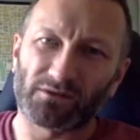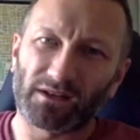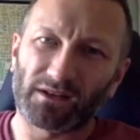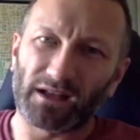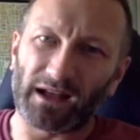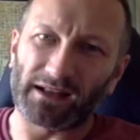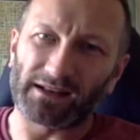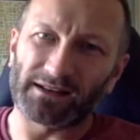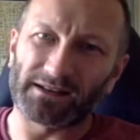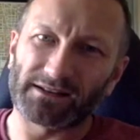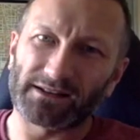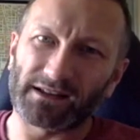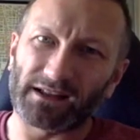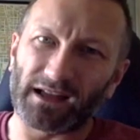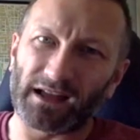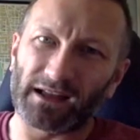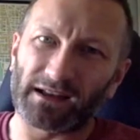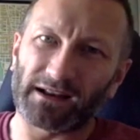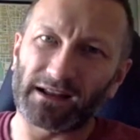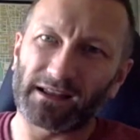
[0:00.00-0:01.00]
And
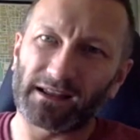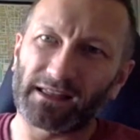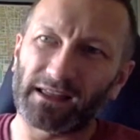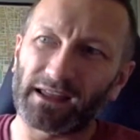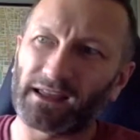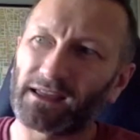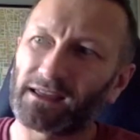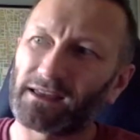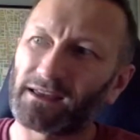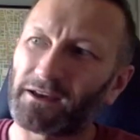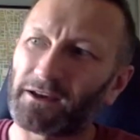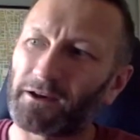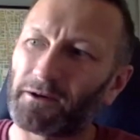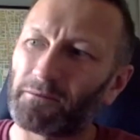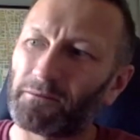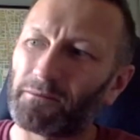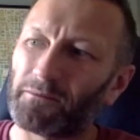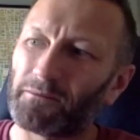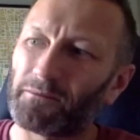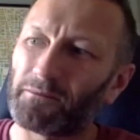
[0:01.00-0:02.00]
I think
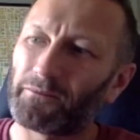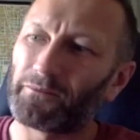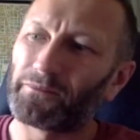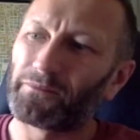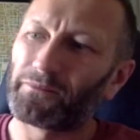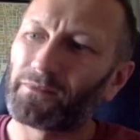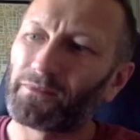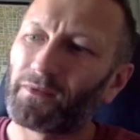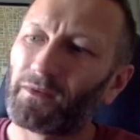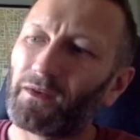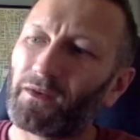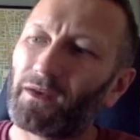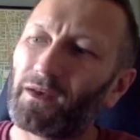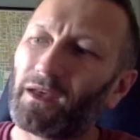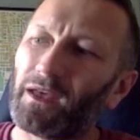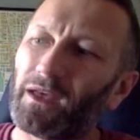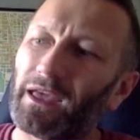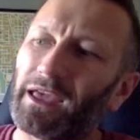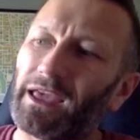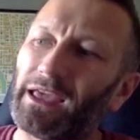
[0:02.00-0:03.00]

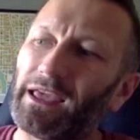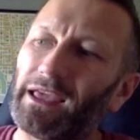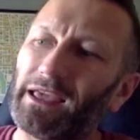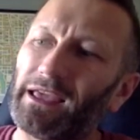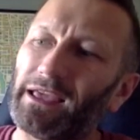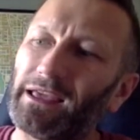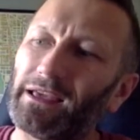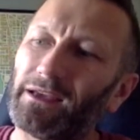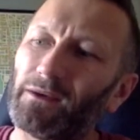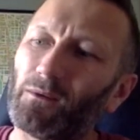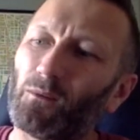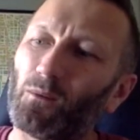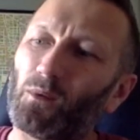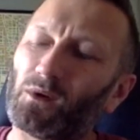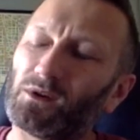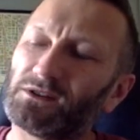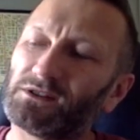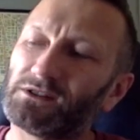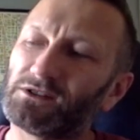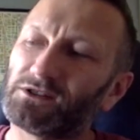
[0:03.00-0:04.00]
he
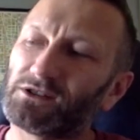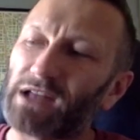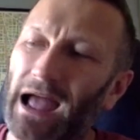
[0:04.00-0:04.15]
was